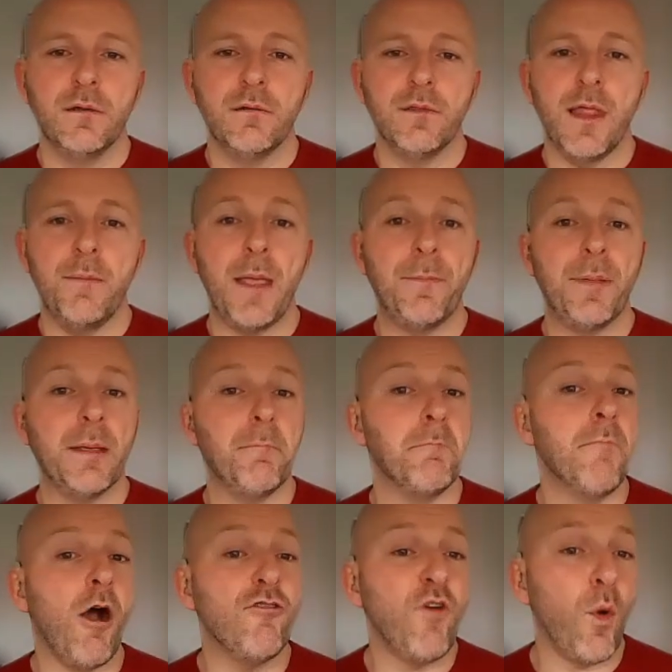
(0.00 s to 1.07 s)
there may be
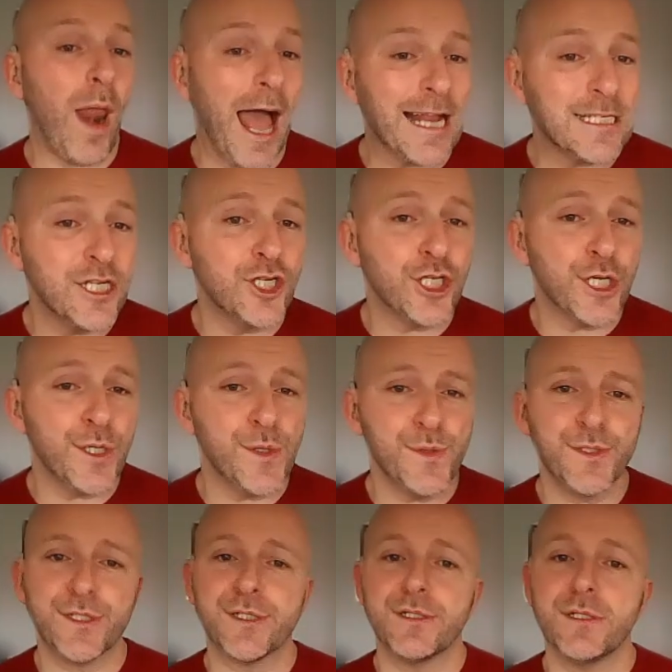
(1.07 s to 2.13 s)
moral
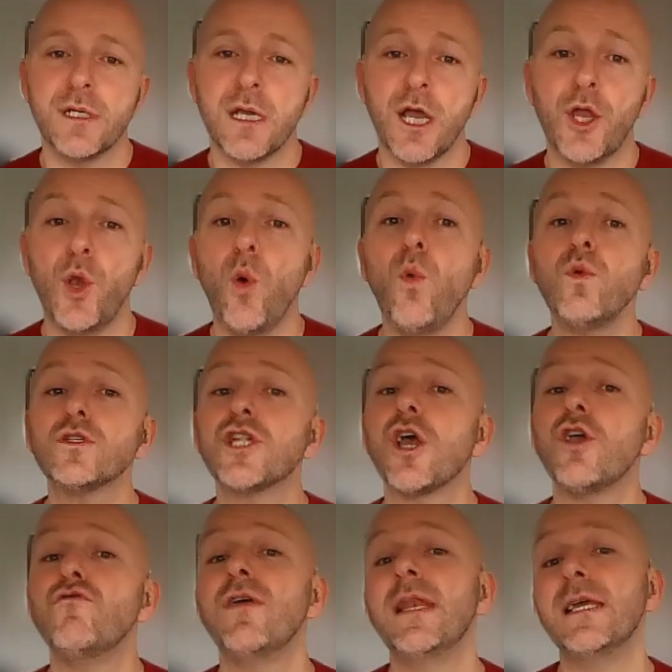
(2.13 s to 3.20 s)
attitudes, and also
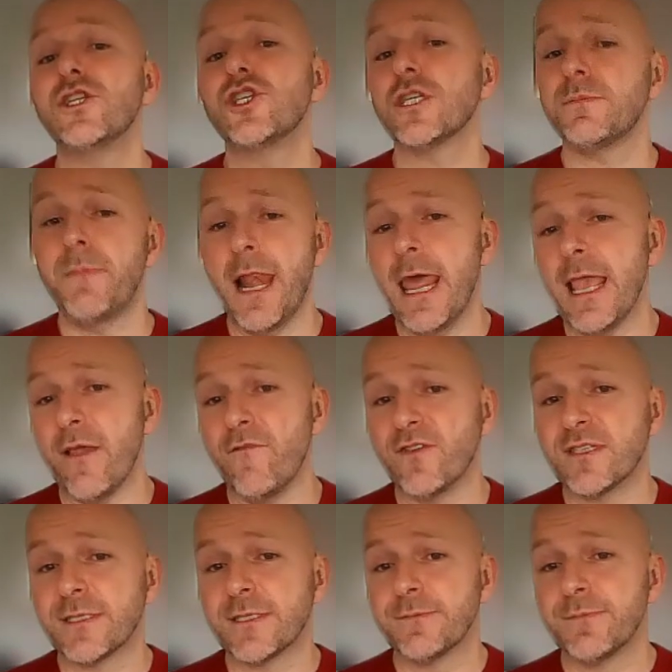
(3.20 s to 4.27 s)
religious
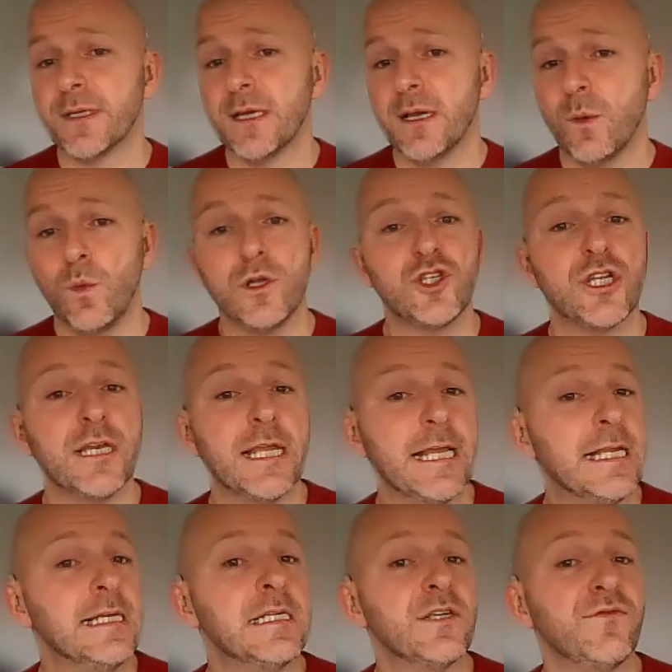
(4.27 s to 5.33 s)
beliefs, which an
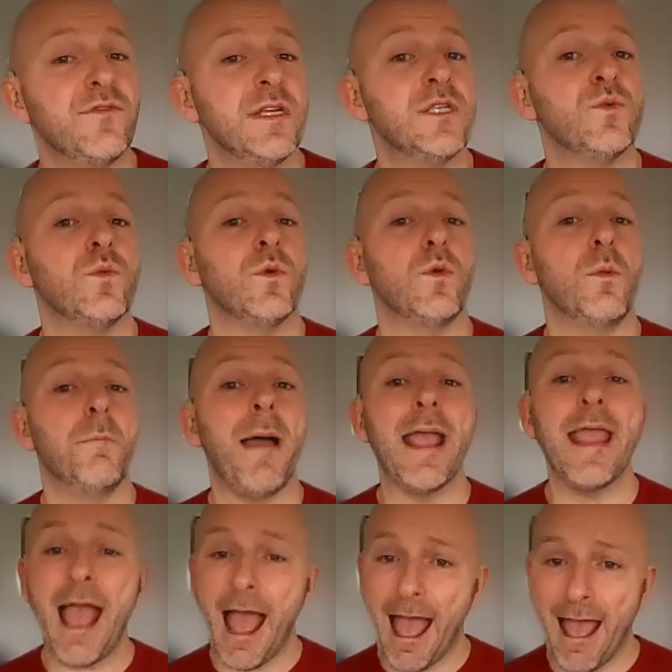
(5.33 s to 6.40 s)
individual may
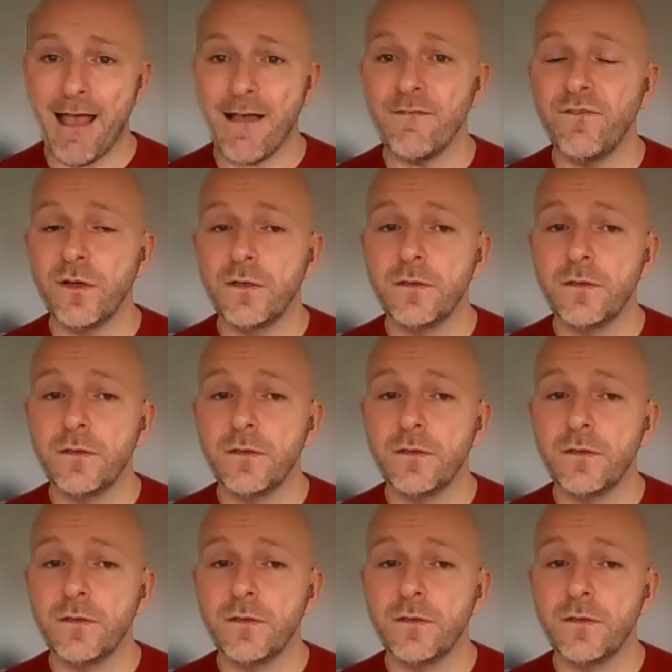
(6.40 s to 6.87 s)
have